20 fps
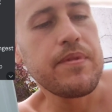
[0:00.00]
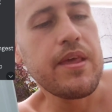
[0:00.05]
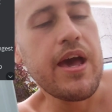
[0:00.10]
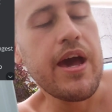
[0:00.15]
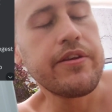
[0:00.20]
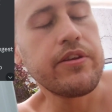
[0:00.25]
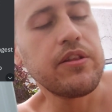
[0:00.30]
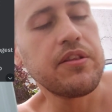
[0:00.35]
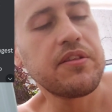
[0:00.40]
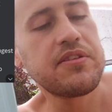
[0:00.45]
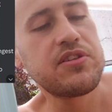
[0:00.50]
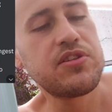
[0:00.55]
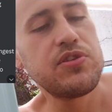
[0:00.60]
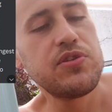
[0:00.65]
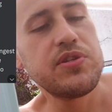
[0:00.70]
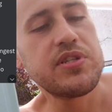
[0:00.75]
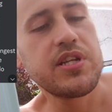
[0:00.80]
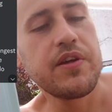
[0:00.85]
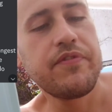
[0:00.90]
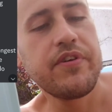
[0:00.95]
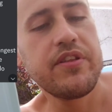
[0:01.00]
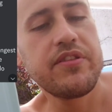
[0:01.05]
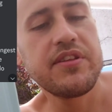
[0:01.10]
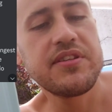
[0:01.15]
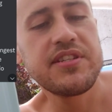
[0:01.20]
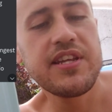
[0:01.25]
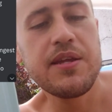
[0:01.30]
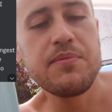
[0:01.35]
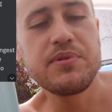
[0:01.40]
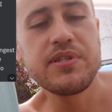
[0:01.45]
Adults too suffer the
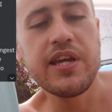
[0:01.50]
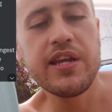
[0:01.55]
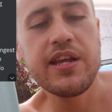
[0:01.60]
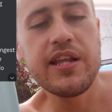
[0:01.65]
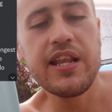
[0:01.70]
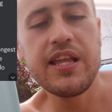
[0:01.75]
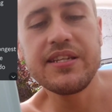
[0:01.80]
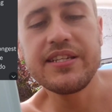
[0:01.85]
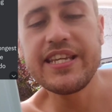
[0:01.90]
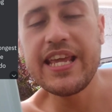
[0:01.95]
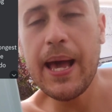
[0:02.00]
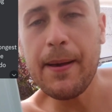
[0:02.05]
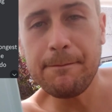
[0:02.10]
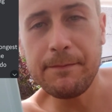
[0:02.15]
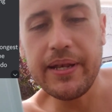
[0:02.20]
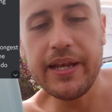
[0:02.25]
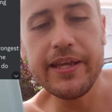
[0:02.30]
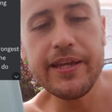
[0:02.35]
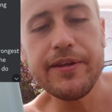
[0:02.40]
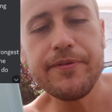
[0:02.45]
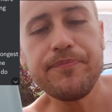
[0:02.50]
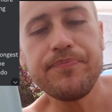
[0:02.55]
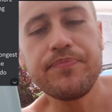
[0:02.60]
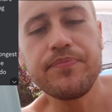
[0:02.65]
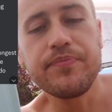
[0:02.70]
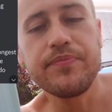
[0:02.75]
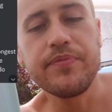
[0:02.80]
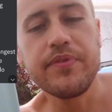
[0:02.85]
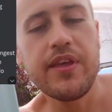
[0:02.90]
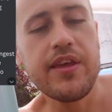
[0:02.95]
same cycle as gambling.
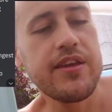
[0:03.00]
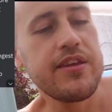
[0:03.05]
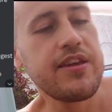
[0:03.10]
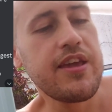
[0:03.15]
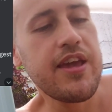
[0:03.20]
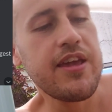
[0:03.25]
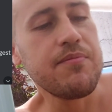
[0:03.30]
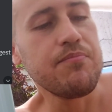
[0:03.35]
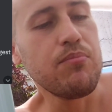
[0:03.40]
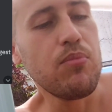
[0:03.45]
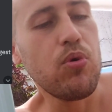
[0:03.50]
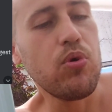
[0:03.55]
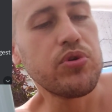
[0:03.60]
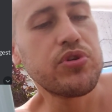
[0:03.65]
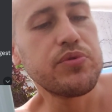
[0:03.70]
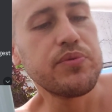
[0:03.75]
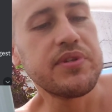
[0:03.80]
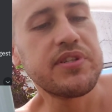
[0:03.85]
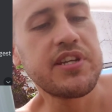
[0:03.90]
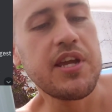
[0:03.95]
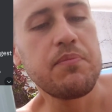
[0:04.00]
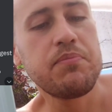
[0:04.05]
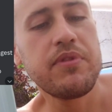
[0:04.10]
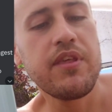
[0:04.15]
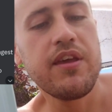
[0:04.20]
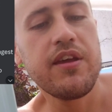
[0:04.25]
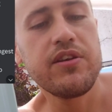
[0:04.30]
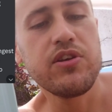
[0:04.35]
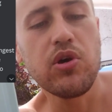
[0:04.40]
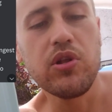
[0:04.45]
They game more to escape
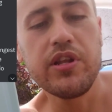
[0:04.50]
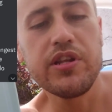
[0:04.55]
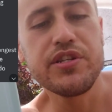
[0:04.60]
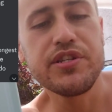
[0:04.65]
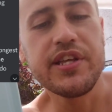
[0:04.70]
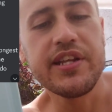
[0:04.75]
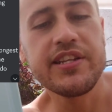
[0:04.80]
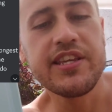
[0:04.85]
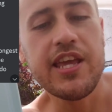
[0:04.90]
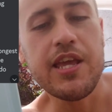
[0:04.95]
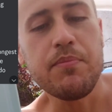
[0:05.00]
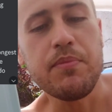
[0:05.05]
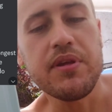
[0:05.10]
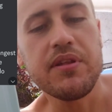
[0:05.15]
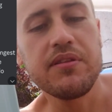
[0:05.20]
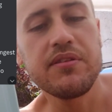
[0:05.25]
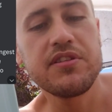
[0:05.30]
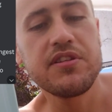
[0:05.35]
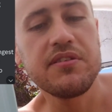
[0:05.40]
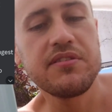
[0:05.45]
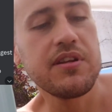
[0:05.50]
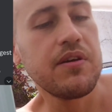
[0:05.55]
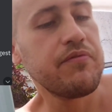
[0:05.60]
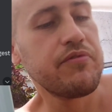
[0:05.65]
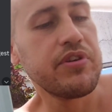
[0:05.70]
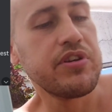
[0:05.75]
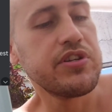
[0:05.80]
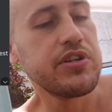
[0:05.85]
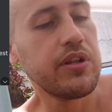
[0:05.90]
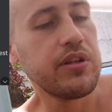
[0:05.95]
their knowledge that gaming is just
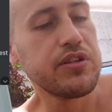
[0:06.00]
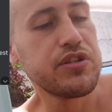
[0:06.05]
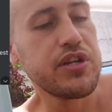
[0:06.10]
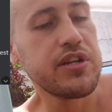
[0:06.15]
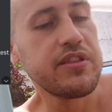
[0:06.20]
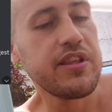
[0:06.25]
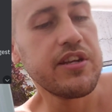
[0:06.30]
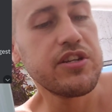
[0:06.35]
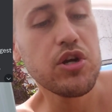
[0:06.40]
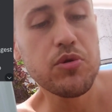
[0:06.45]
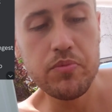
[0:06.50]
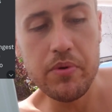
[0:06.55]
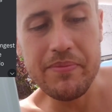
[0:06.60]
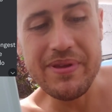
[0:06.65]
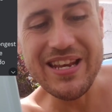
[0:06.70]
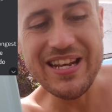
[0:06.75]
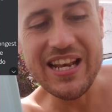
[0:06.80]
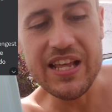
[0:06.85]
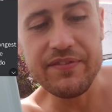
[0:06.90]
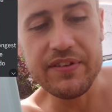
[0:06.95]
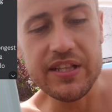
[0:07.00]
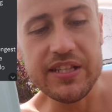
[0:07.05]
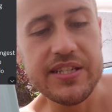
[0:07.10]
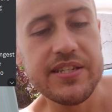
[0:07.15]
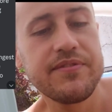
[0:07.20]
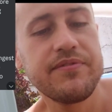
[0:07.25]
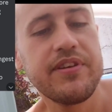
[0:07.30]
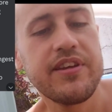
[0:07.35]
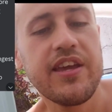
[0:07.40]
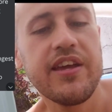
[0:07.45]
overindulging their dopamine
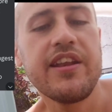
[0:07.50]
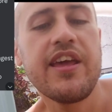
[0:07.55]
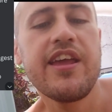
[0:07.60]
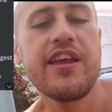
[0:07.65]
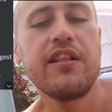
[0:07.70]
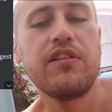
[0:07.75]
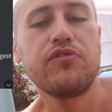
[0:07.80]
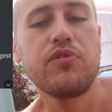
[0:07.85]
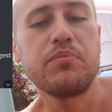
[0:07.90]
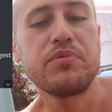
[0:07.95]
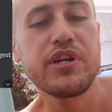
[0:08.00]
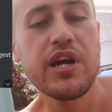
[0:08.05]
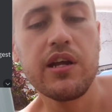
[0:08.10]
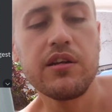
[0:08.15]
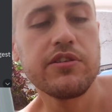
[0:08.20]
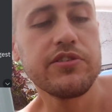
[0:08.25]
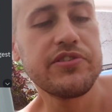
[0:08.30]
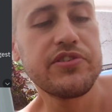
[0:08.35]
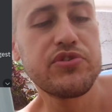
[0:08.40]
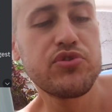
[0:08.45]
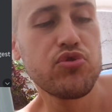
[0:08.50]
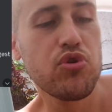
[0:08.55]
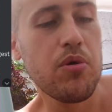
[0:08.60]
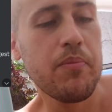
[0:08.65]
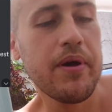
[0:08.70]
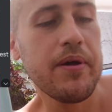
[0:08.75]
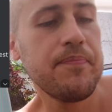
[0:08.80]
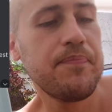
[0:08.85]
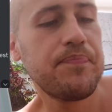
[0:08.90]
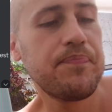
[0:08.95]
levels, and it can hail from childhood
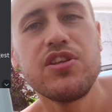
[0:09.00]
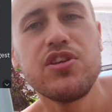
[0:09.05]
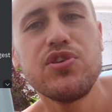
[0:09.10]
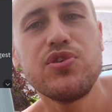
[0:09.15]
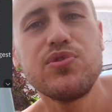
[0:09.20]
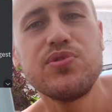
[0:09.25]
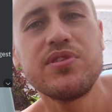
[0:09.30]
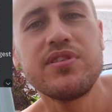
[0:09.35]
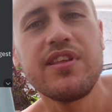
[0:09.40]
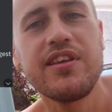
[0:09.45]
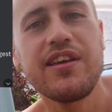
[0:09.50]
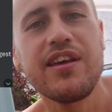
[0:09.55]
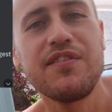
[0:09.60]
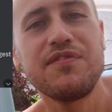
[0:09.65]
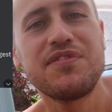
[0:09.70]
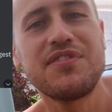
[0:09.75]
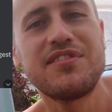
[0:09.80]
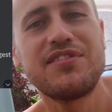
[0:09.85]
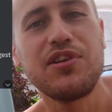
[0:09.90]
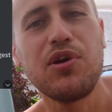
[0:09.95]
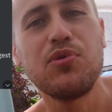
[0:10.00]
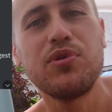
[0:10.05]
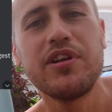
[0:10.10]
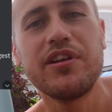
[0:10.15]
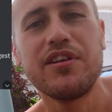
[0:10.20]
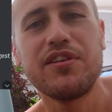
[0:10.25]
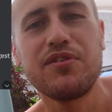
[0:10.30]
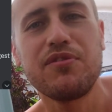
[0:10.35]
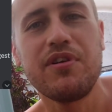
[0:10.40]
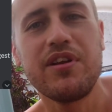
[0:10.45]
trauma. In use, they have
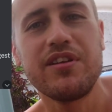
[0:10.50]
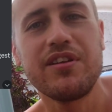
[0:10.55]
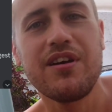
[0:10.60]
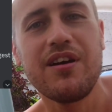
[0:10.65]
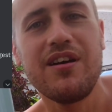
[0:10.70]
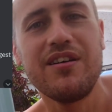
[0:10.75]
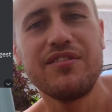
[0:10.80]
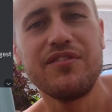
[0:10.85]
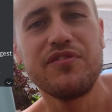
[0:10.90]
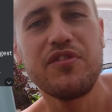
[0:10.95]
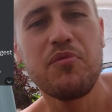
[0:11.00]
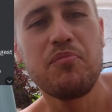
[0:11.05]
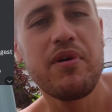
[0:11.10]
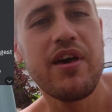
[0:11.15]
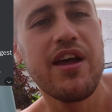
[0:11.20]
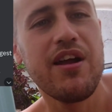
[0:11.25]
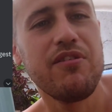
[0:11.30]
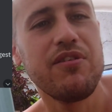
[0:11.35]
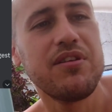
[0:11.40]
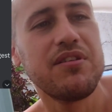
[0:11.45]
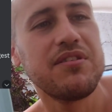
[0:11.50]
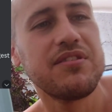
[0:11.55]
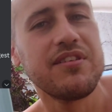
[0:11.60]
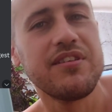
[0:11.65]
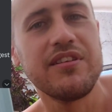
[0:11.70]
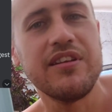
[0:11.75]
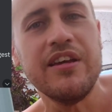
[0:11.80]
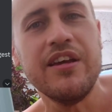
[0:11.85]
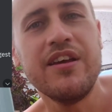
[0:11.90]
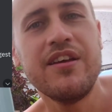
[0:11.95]
stolen a credit card of their parents
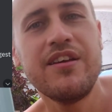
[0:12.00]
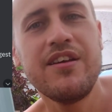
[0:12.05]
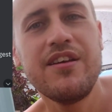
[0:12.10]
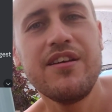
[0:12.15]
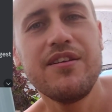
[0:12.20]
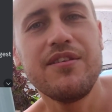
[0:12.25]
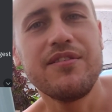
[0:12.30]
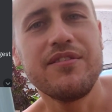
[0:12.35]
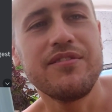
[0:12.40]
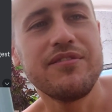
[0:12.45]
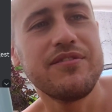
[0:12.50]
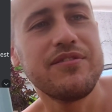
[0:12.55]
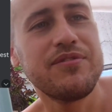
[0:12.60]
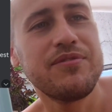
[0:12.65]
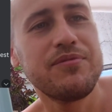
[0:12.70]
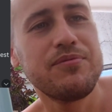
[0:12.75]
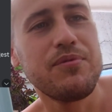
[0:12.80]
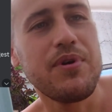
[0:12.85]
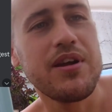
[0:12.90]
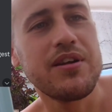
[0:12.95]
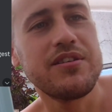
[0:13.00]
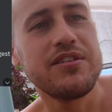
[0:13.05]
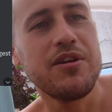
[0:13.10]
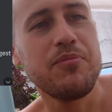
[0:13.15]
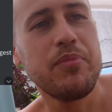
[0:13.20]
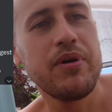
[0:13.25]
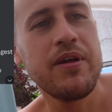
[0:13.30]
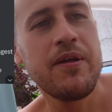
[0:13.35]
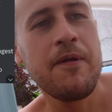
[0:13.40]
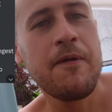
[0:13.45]
and ranked
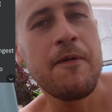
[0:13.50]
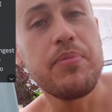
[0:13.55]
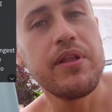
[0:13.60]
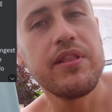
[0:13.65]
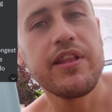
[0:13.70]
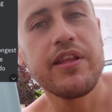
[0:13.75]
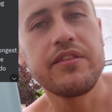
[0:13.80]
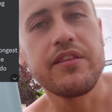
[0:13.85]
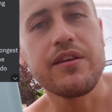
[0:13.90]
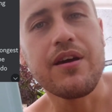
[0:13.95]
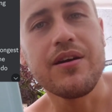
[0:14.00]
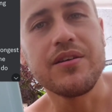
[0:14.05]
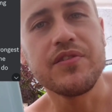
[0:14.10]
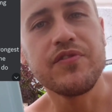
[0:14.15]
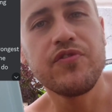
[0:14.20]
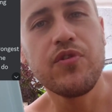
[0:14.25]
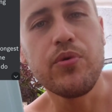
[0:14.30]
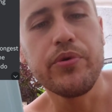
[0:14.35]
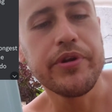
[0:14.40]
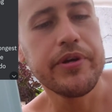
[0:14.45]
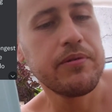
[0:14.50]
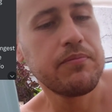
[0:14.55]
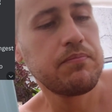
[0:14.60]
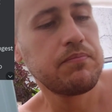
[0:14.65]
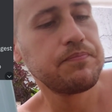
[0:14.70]
up a bill that they can't afford.